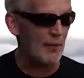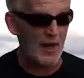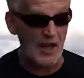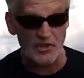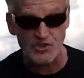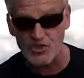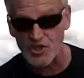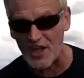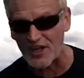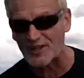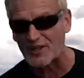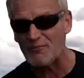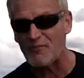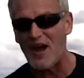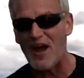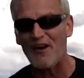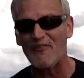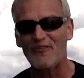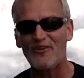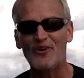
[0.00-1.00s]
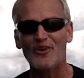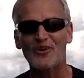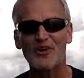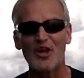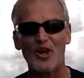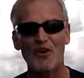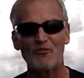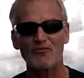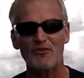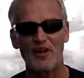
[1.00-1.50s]
But I checked them out real
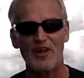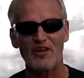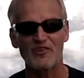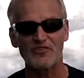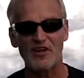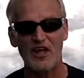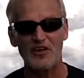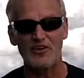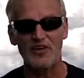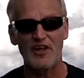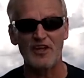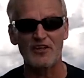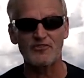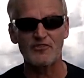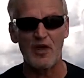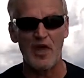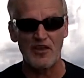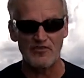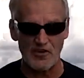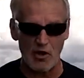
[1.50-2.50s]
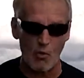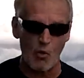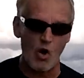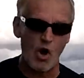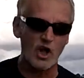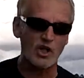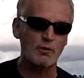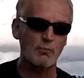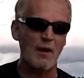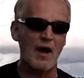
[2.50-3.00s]
carefully as I
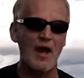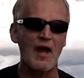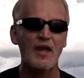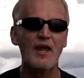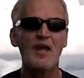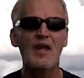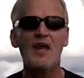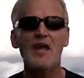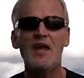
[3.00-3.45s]
walked by.